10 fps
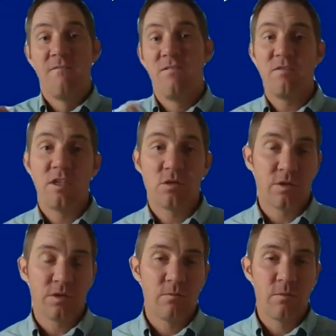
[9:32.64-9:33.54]
50
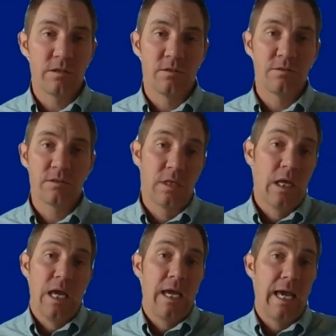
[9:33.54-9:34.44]
short-term rentals
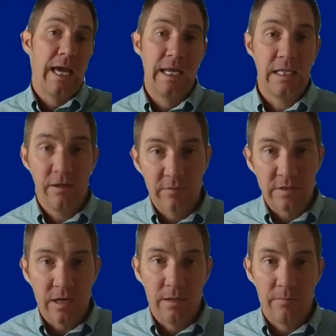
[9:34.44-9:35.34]
at any given
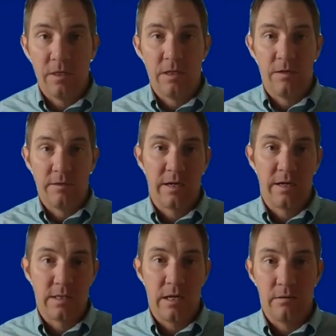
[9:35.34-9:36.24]
time in our
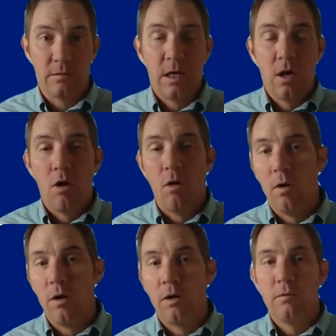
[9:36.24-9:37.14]
entire town.
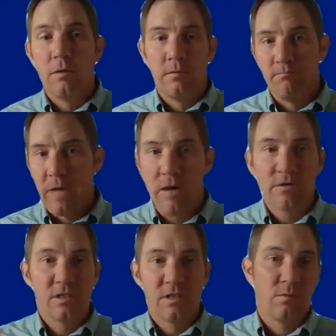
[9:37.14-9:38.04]
Or
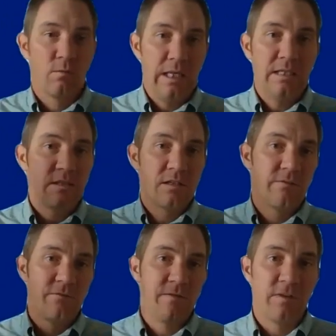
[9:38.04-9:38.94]
houses east
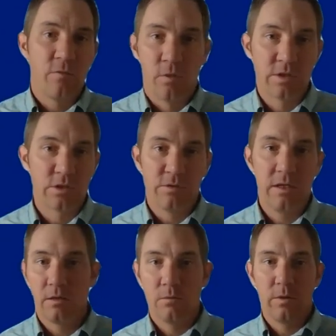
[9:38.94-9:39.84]
of 54th
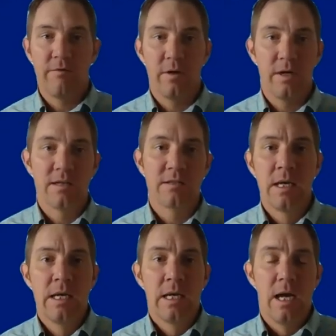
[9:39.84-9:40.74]
Street or whatever it is,
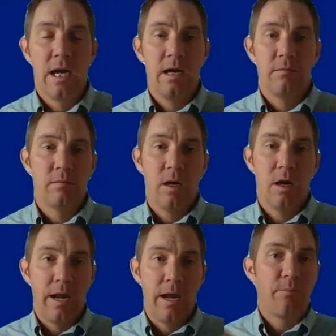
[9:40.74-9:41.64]

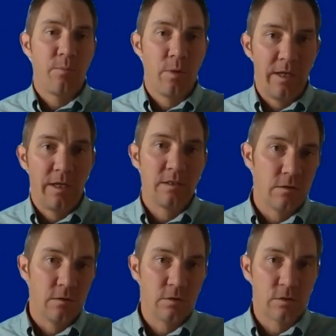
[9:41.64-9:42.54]
are not permitted to
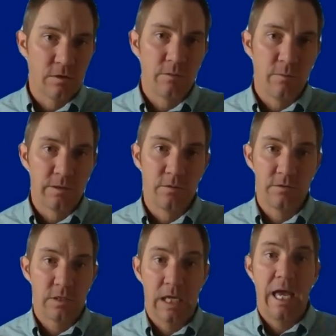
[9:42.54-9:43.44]
do short-term
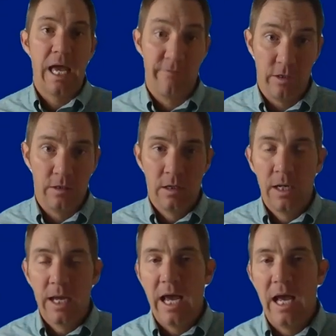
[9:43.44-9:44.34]
rentals ever.
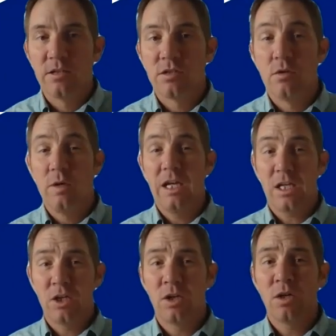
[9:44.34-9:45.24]
And so
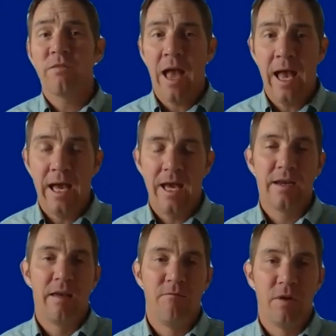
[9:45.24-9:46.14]
it could have
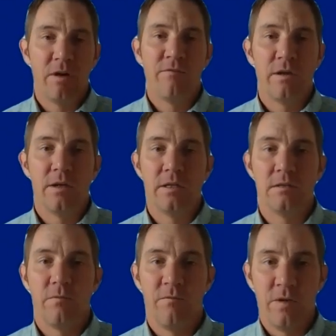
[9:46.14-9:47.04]
had a very,
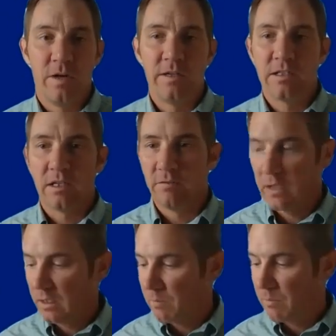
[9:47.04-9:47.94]
very, very
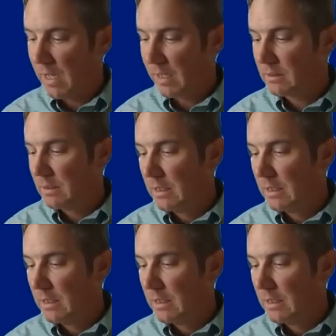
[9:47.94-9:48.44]
significant impact